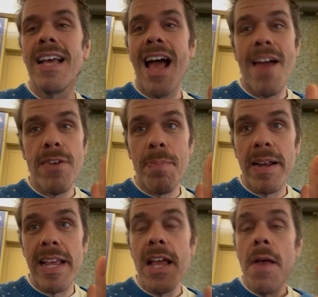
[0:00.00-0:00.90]

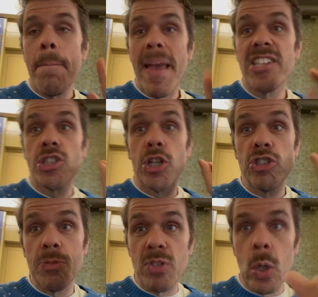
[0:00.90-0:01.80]
Everybody, make sure you're
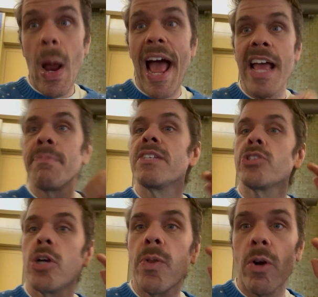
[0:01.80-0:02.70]
subscribed,
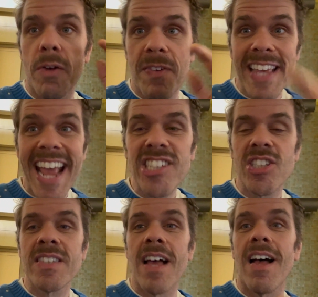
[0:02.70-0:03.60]
turn the
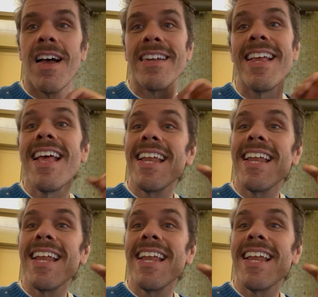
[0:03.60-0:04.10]
notifications on,